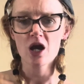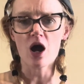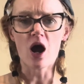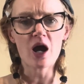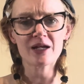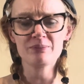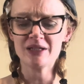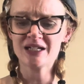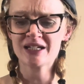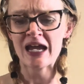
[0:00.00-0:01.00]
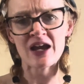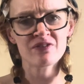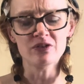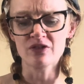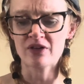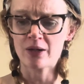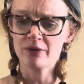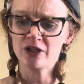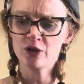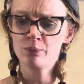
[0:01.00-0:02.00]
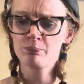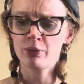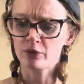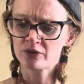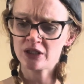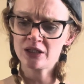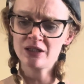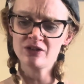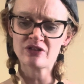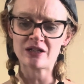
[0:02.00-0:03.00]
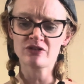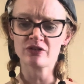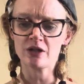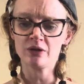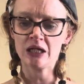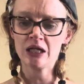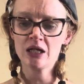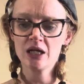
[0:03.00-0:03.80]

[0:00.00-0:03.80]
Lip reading: I'd be careful if I were you, Potter, he said slowly.